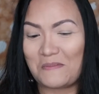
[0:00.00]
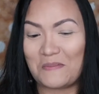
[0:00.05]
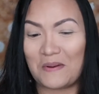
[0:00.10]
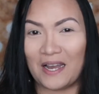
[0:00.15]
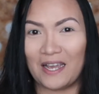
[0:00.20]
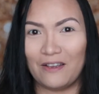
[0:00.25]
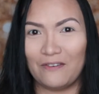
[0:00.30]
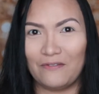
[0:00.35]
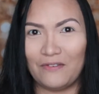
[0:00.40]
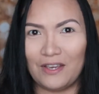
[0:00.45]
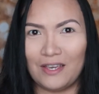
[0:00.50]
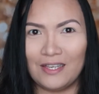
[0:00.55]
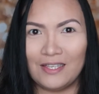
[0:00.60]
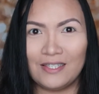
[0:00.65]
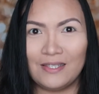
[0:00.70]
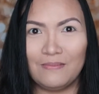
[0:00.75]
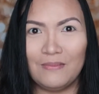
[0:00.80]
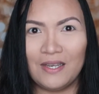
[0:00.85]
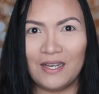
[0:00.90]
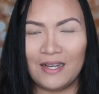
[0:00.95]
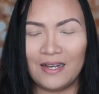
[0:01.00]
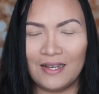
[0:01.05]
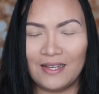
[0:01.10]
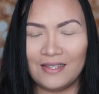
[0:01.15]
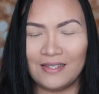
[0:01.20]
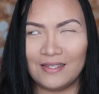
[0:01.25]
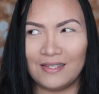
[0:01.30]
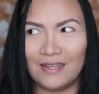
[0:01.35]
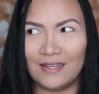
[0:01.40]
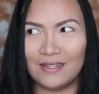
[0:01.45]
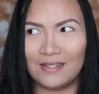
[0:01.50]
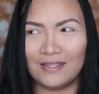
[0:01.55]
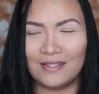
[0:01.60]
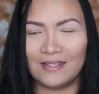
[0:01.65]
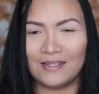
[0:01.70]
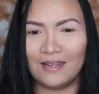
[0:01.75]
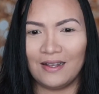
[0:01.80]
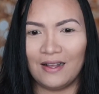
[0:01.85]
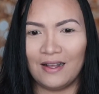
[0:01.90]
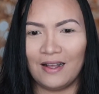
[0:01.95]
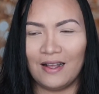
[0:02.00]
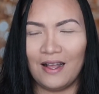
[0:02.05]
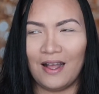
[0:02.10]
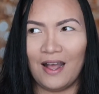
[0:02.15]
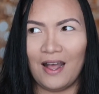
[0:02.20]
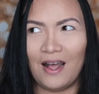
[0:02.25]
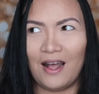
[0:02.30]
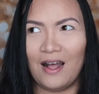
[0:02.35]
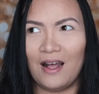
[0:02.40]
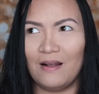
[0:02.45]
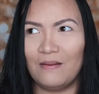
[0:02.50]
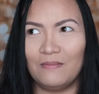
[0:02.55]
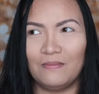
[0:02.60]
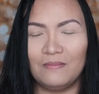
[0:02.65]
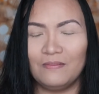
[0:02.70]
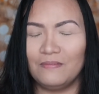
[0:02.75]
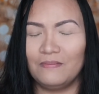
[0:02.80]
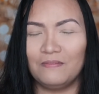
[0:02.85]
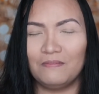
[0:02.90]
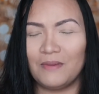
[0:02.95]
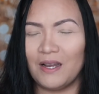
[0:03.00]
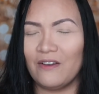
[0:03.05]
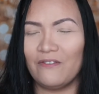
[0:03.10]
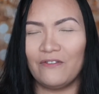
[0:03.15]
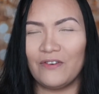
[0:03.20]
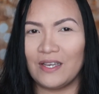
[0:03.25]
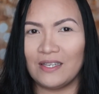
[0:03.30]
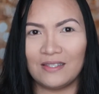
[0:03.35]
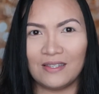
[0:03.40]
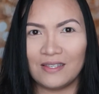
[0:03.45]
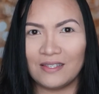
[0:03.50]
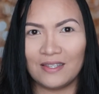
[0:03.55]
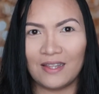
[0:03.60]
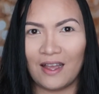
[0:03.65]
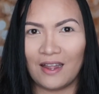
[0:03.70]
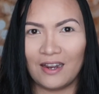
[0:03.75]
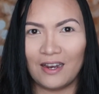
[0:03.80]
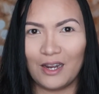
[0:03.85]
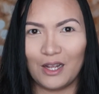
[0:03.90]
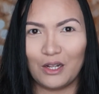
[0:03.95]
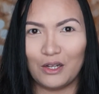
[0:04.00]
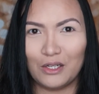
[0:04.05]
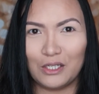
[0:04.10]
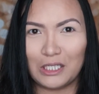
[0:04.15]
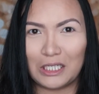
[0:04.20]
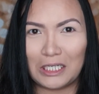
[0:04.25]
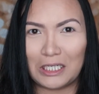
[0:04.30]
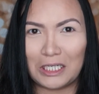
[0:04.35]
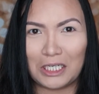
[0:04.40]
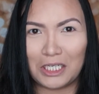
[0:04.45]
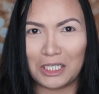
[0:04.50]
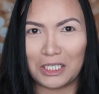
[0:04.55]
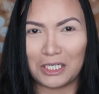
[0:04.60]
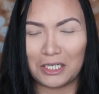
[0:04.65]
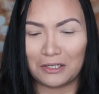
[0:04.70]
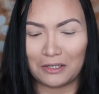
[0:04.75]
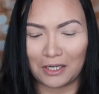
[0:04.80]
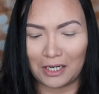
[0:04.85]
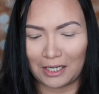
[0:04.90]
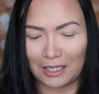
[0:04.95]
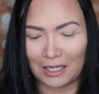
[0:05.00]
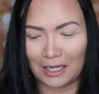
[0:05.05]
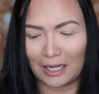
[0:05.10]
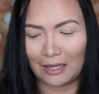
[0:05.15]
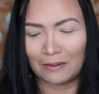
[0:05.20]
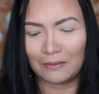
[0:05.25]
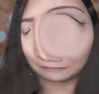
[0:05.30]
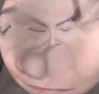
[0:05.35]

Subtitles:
my face because it's my face is not in a good condition right now.